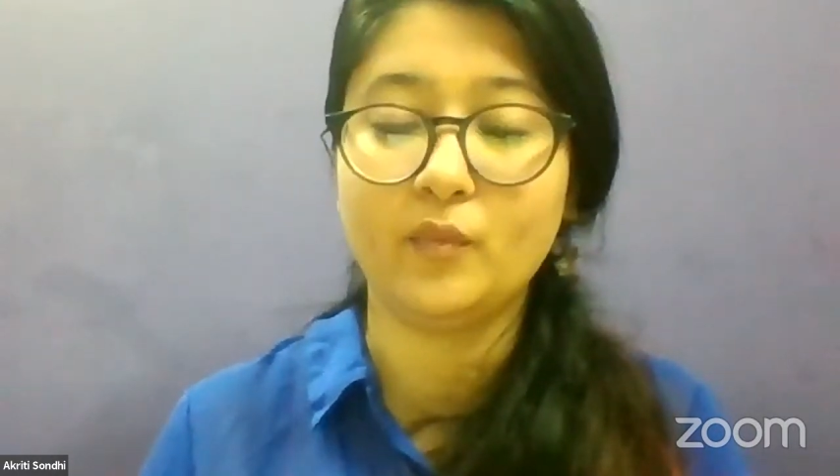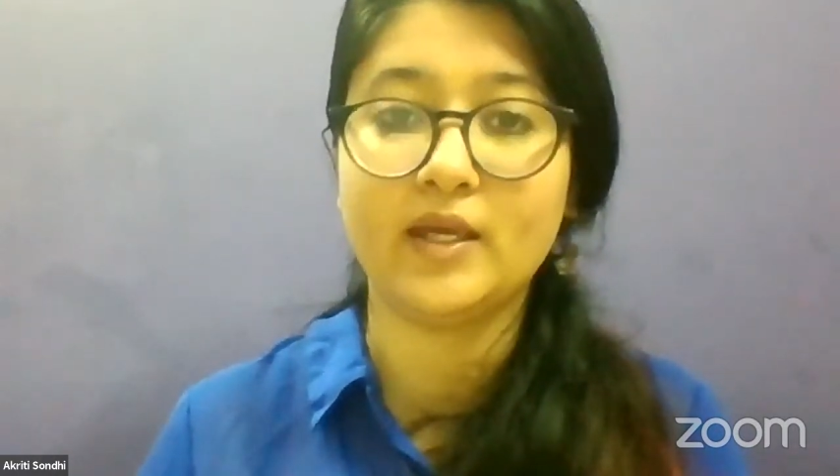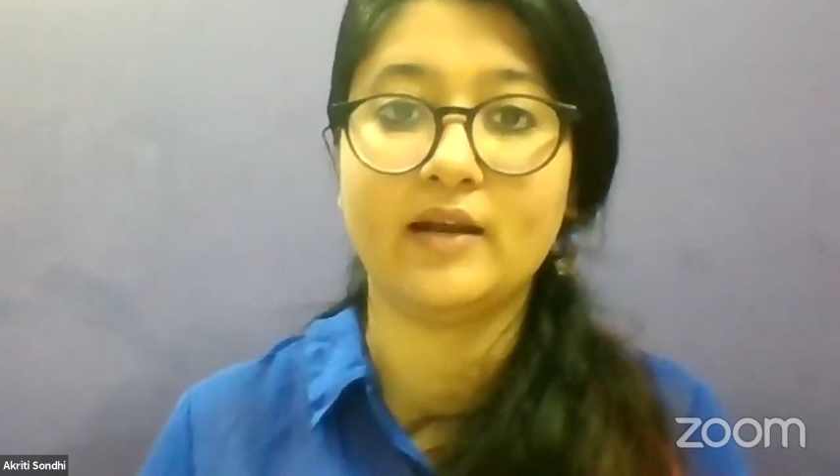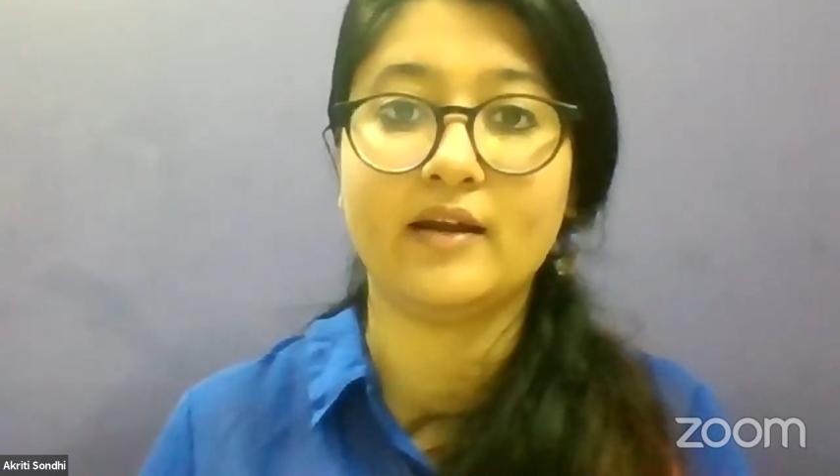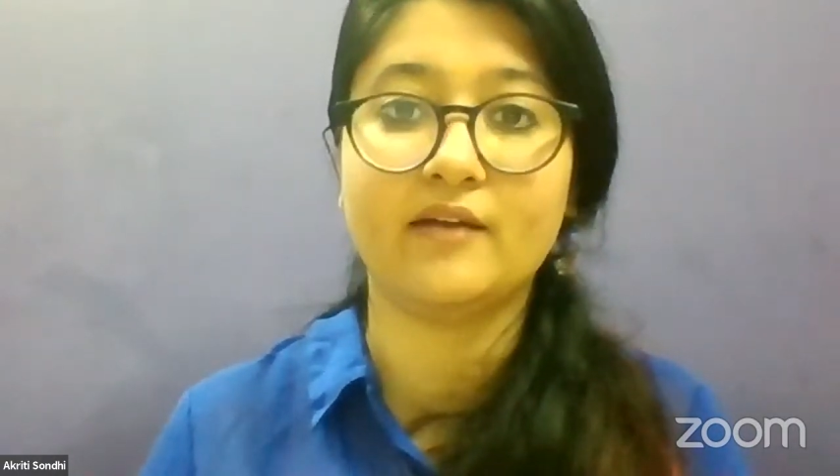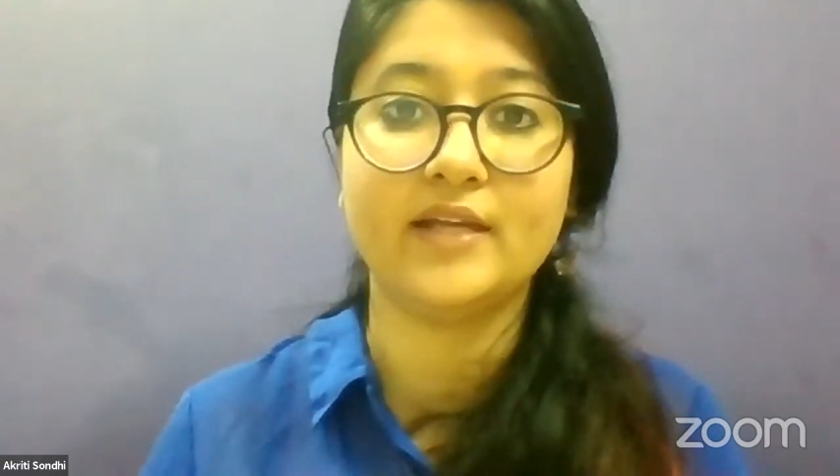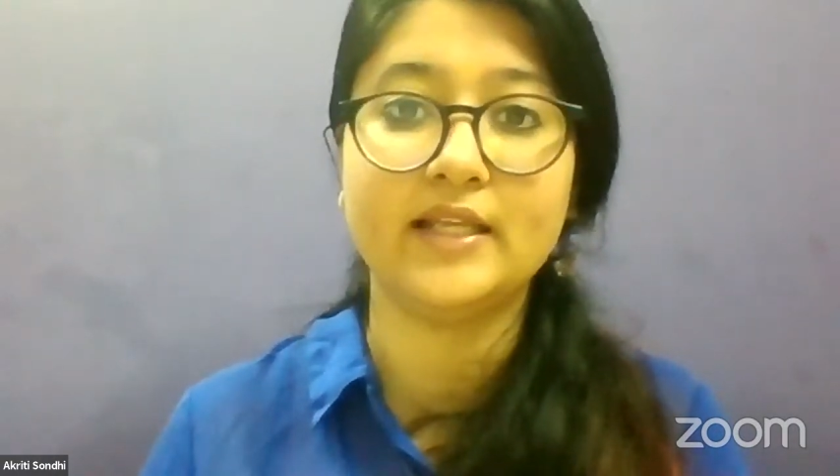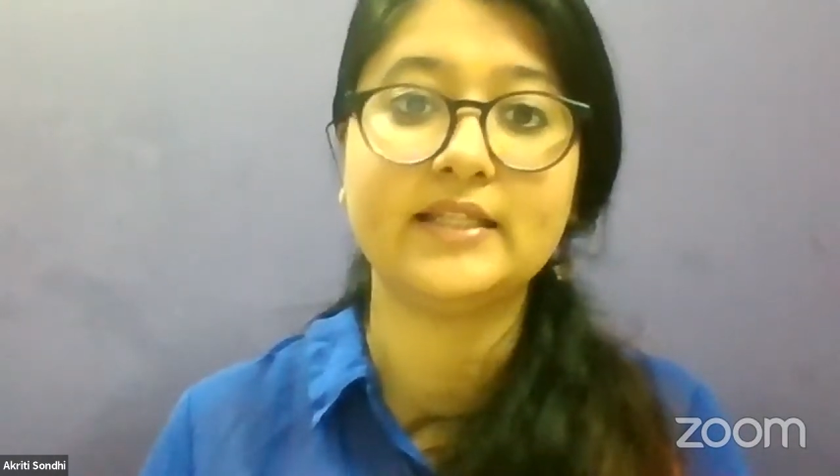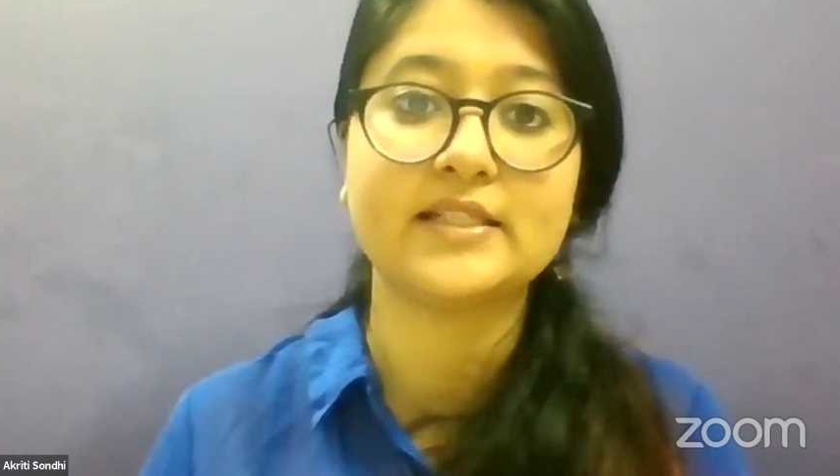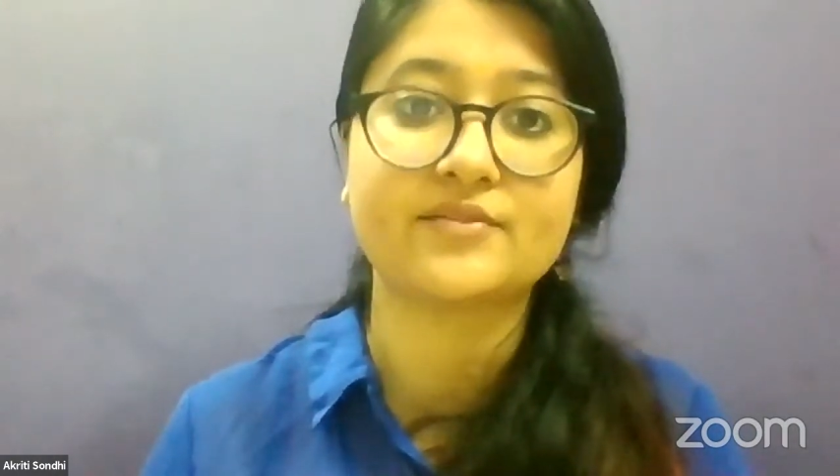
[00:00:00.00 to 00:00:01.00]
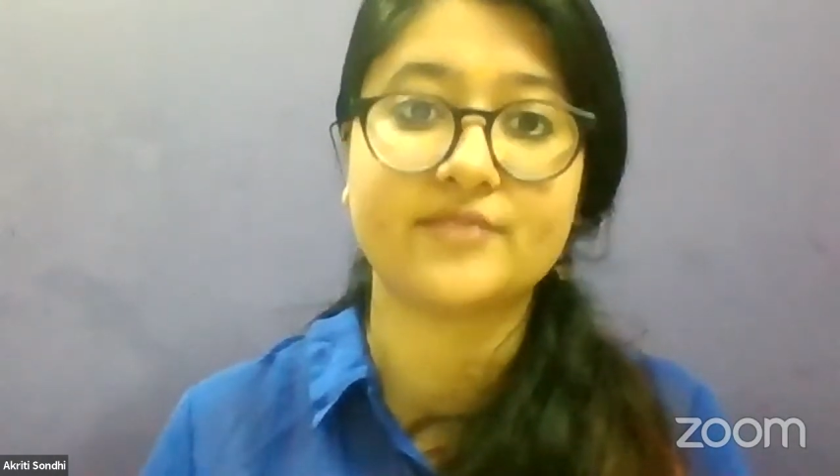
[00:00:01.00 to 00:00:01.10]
We are availing this